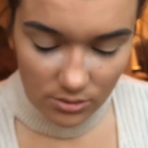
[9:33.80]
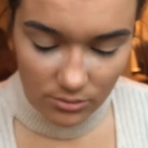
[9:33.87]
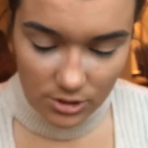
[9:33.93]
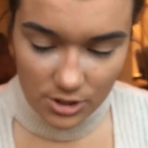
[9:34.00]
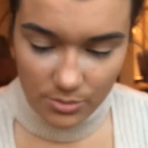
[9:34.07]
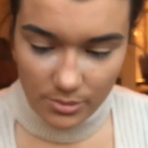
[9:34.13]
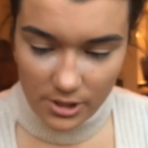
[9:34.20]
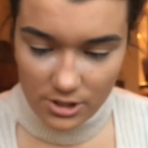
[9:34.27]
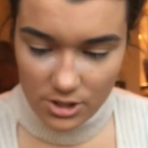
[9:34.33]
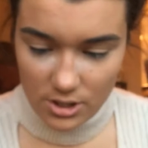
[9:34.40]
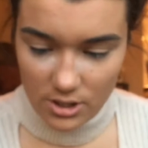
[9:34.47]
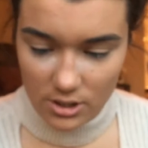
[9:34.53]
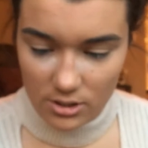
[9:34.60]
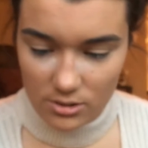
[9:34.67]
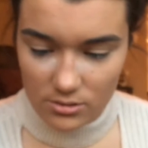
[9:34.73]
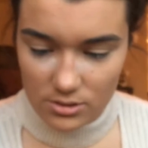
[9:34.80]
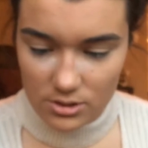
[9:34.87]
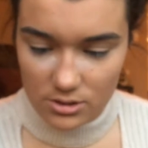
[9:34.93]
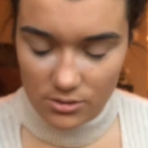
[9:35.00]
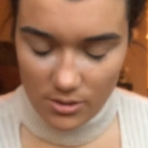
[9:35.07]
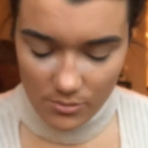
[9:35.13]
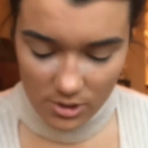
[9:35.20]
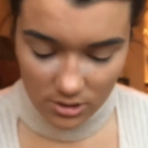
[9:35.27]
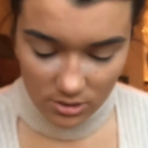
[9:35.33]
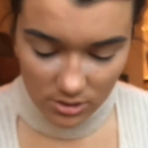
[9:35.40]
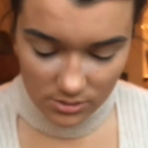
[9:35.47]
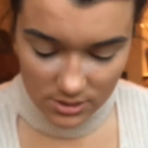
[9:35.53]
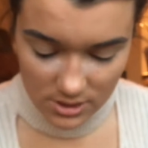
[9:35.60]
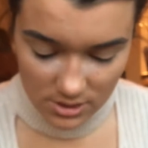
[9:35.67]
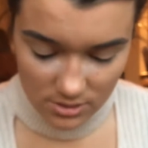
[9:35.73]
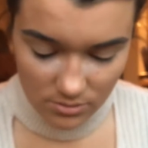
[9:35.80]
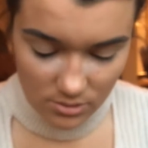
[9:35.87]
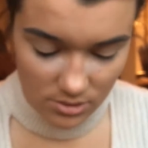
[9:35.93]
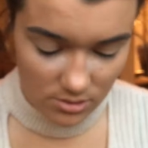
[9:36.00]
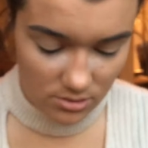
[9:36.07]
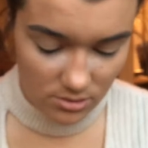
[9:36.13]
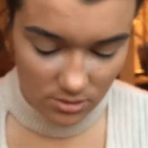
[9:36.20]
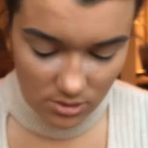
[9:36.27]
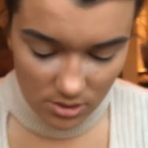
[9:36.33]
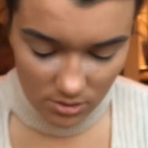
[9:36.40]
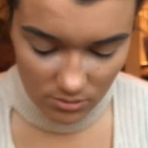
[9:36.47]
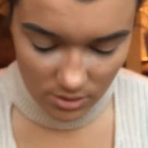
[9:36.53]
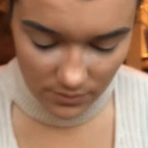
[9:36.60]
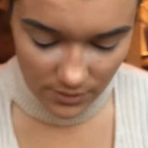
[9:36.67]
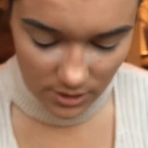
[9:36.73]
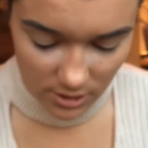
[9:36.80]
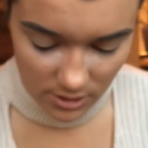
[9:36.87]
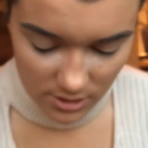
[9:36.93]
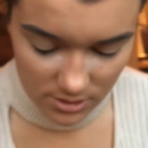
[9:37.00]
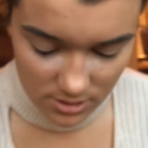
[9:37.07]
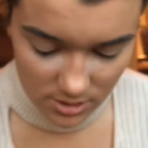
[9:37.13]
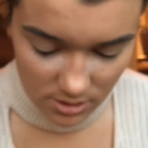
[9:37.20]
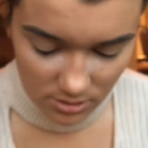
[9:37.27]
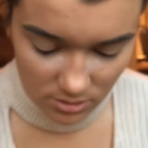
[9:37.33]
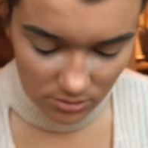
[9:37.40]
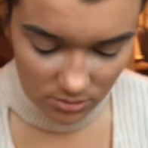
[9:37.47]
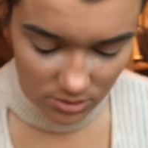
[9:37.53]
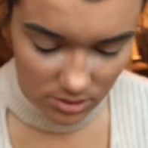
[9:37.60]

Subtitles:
which brush should I use? Do I want to use this one? No, I feel like that's too